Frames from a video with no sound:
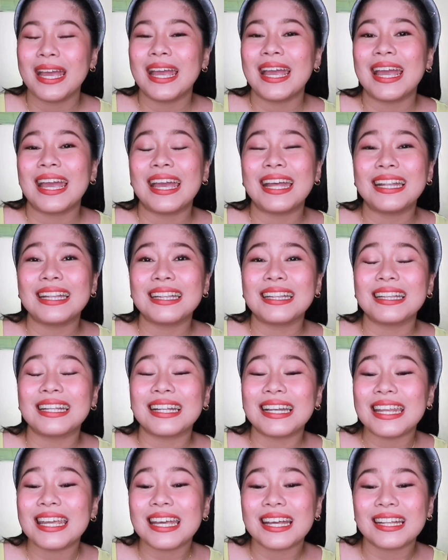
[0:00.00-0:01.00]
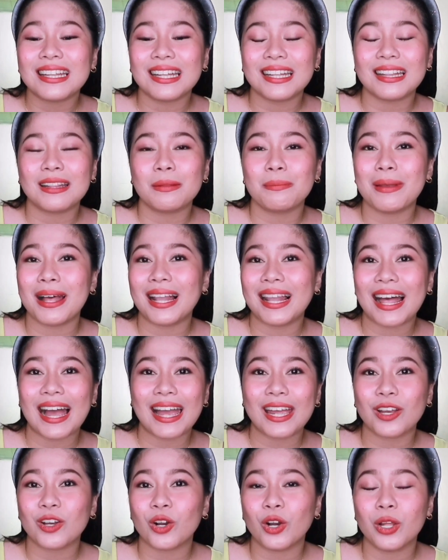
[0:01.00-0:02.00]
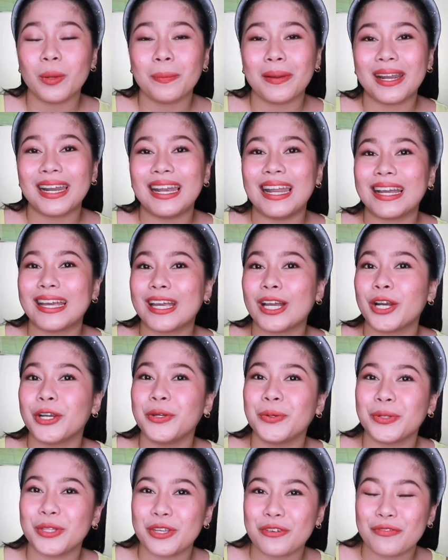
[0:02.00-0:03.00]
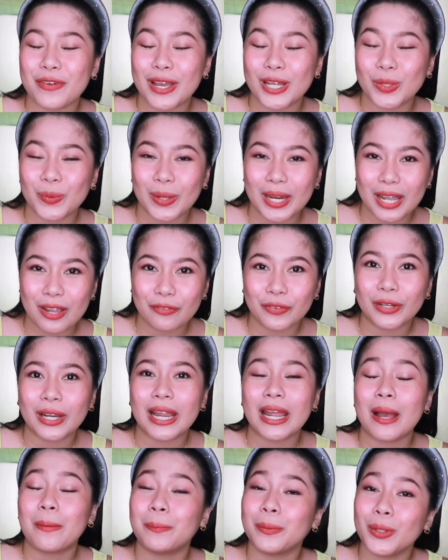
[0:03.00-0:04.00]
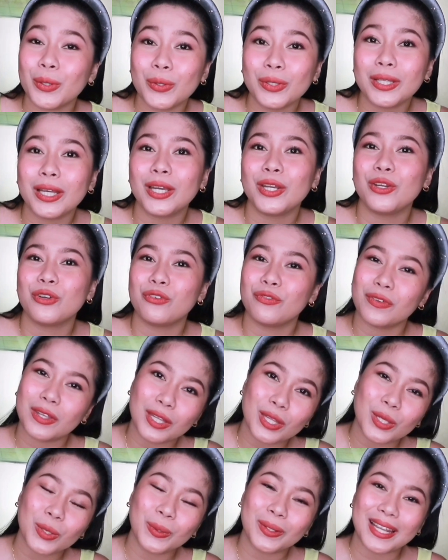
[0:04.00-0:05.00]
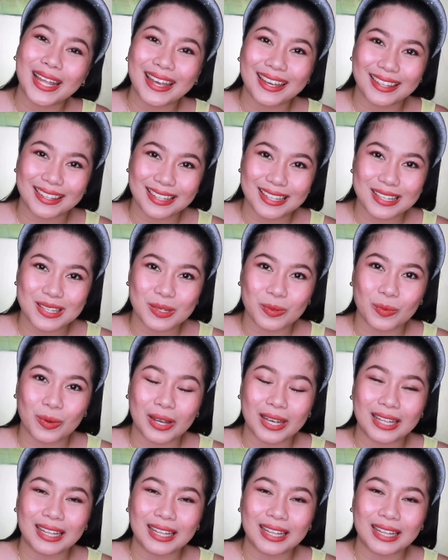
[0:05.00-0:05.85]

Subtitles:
and click that bell icon para lagi kang notified whenever I upload a new video like this one.